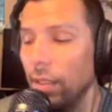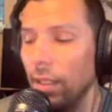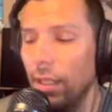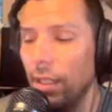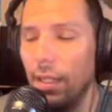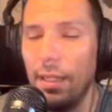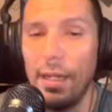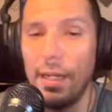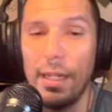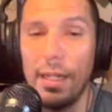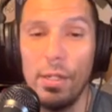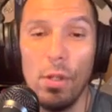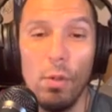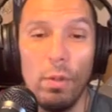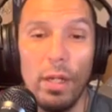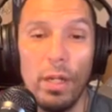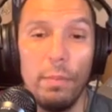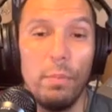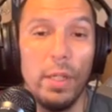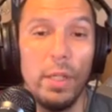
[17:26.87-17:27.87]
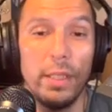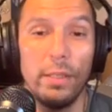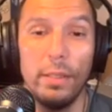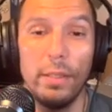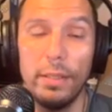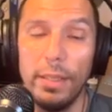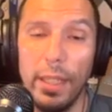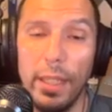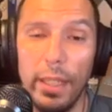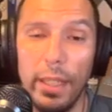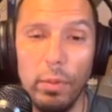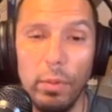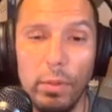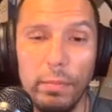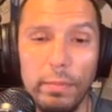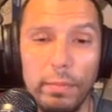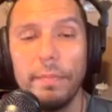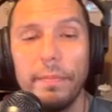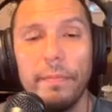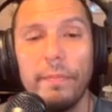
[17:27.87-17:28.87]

and I know what I bring to the table.